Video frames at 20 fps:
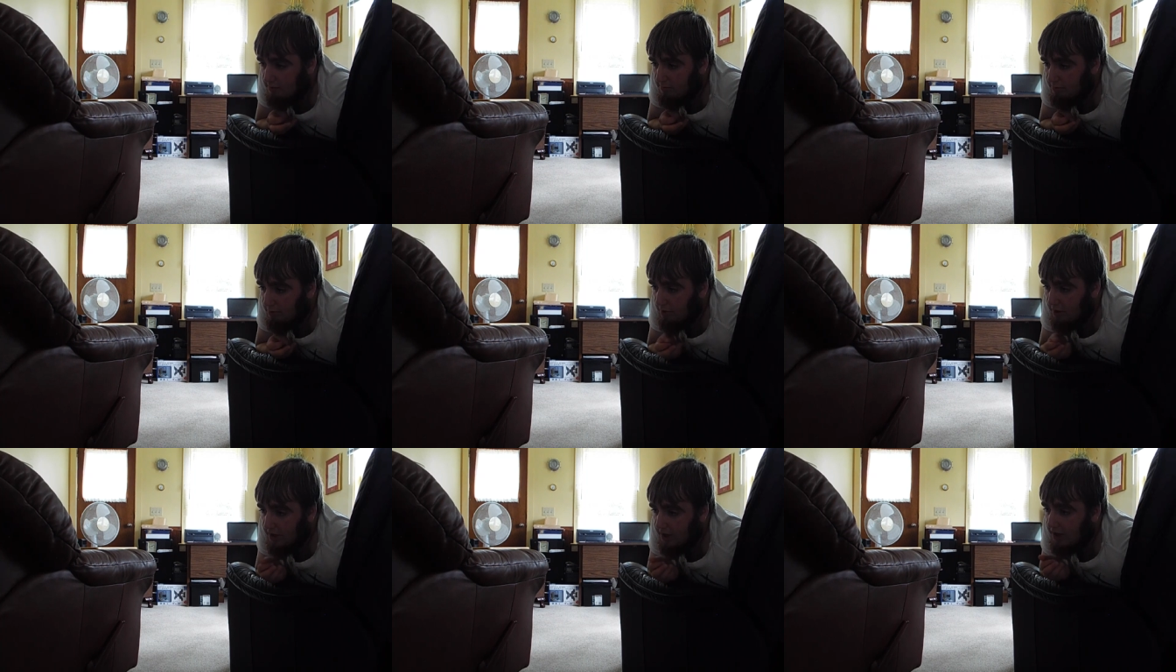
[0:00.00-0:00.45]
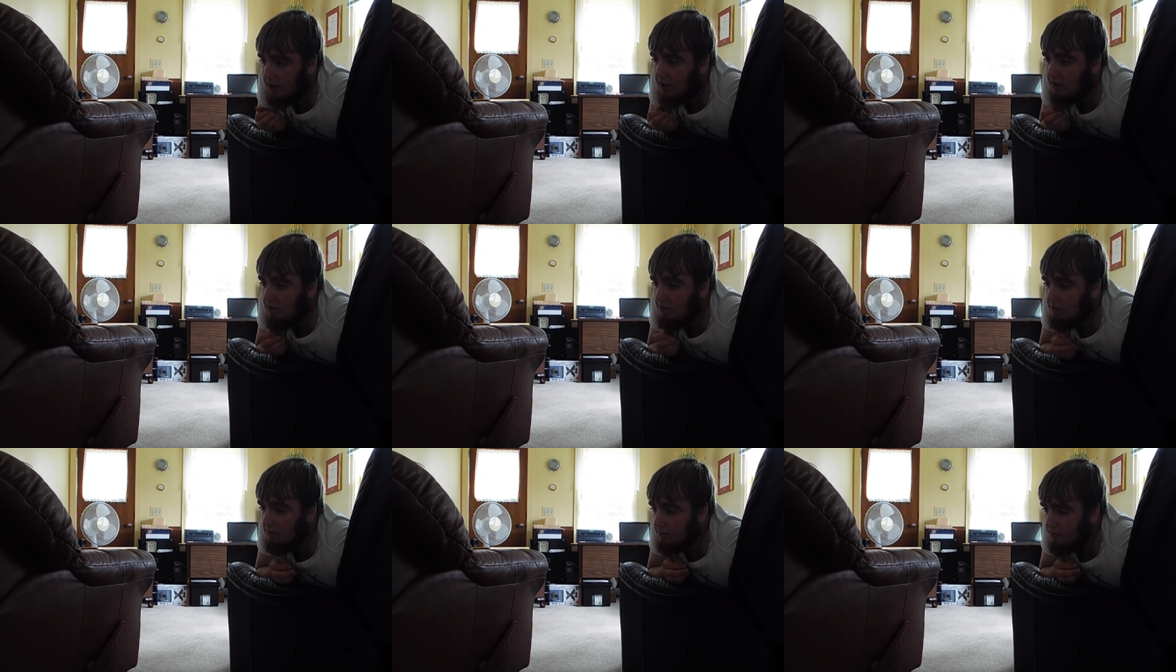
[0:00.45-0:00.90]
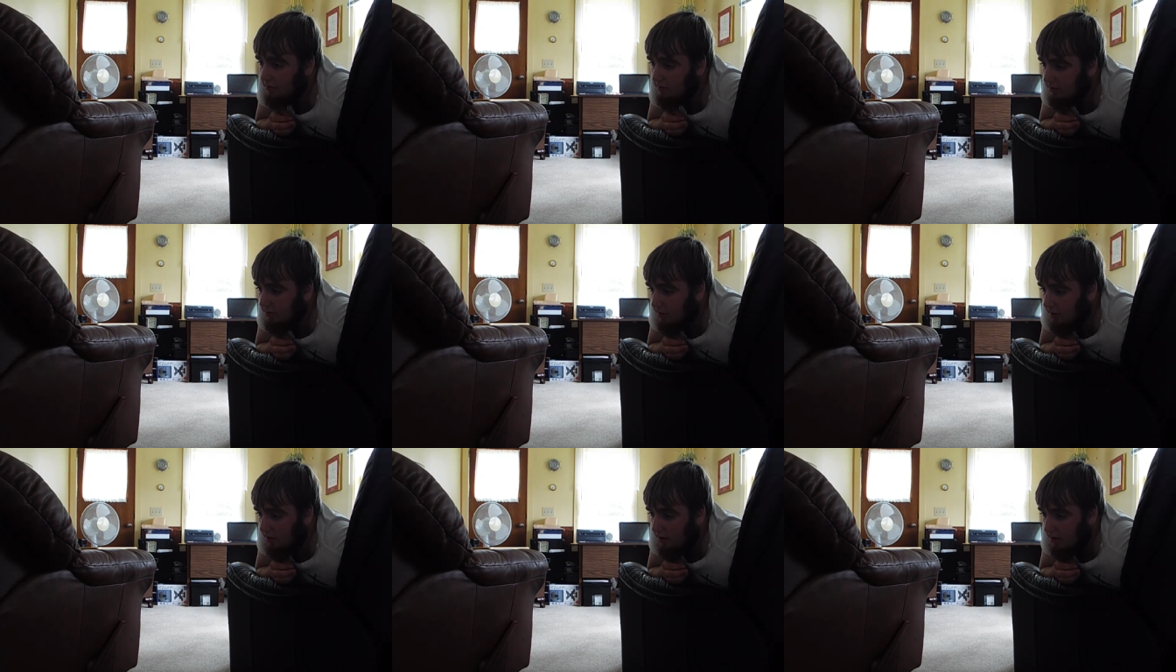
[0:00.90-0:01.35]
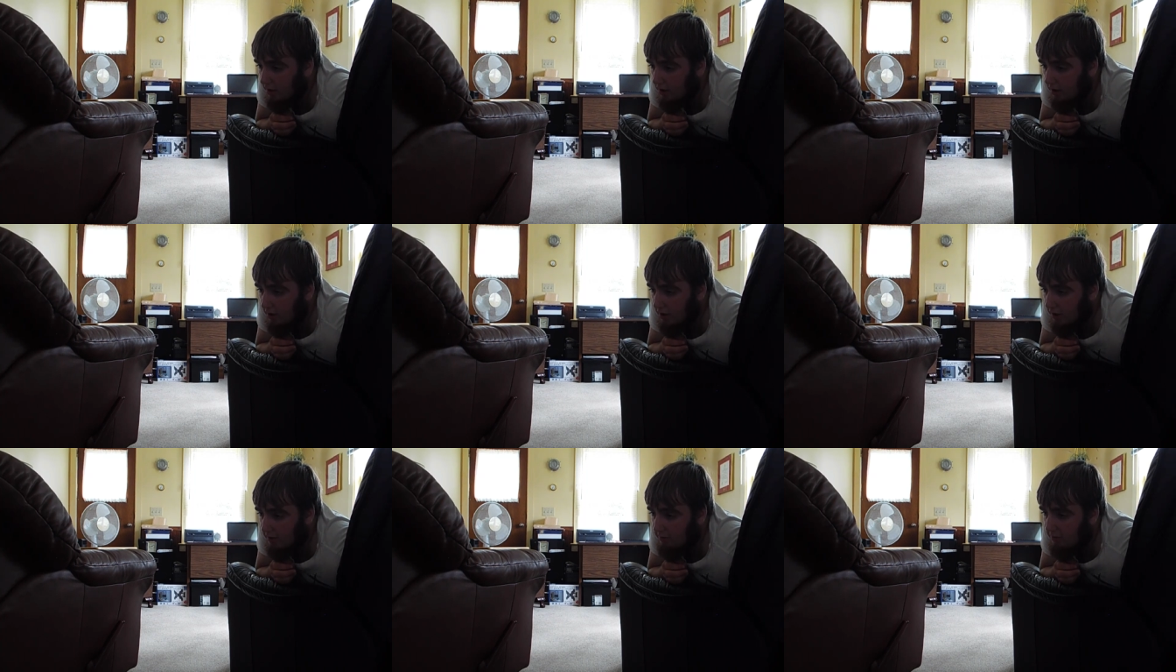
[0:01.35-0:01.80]
putting out uh,
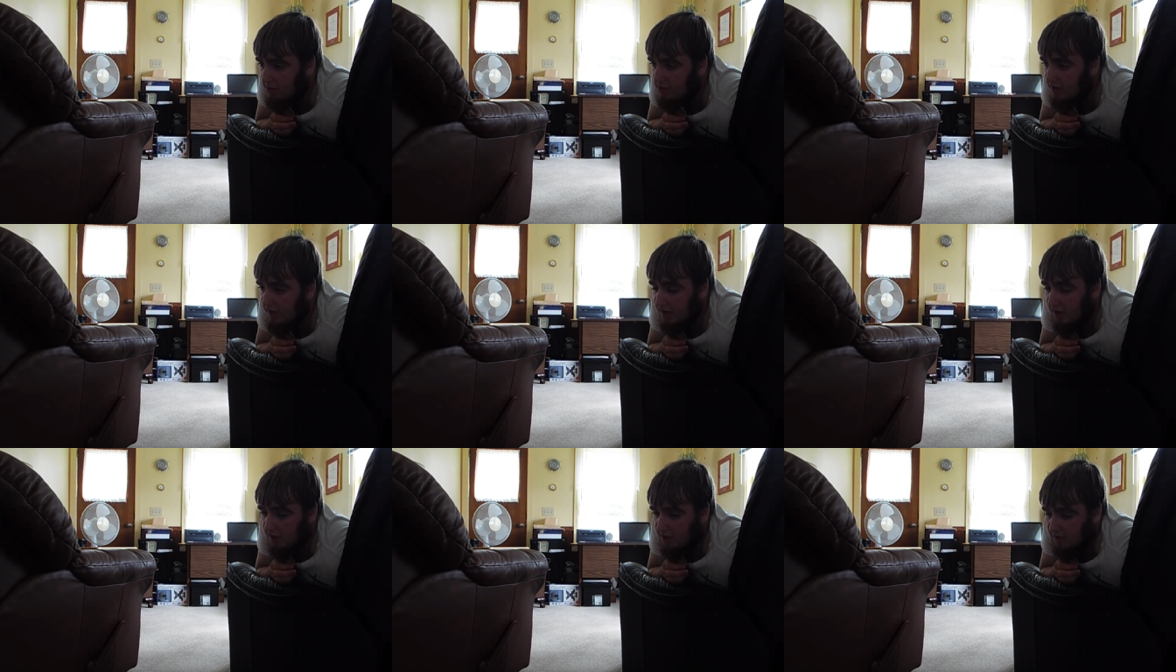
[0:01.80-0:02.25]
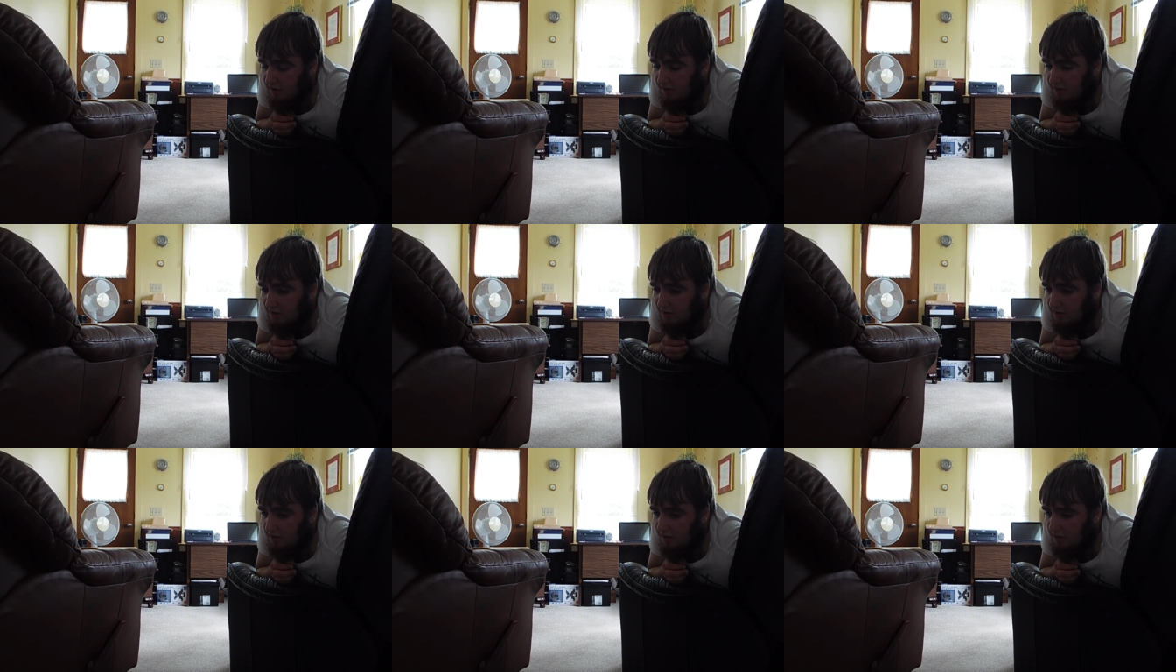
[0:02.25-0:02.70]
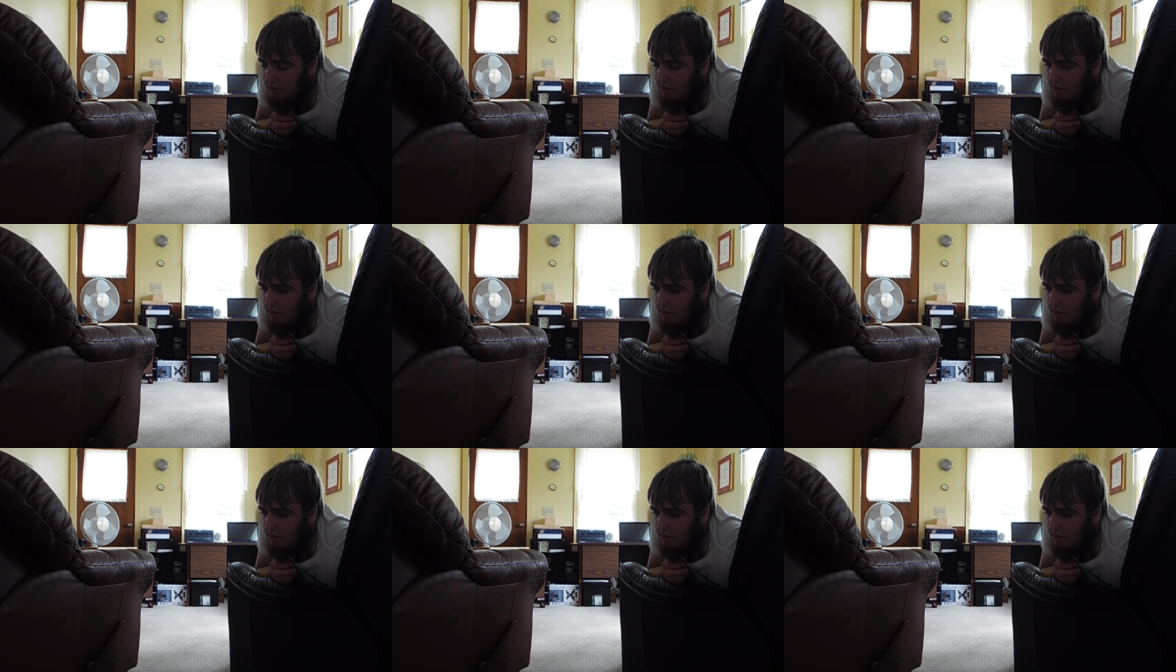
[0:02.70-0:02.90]
as much as I used to.